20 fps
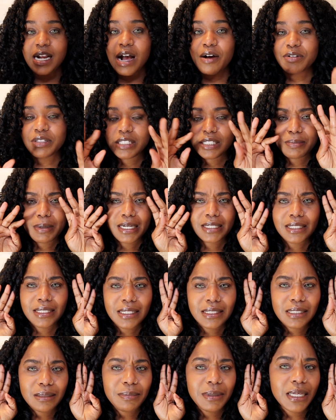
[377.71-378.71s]
I was expecting
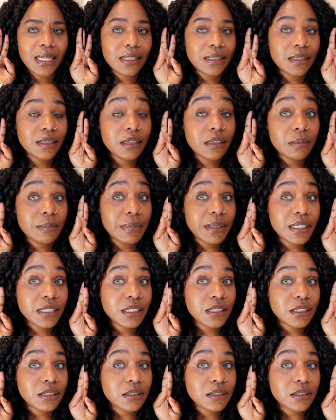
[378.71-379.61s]
it to be a little bit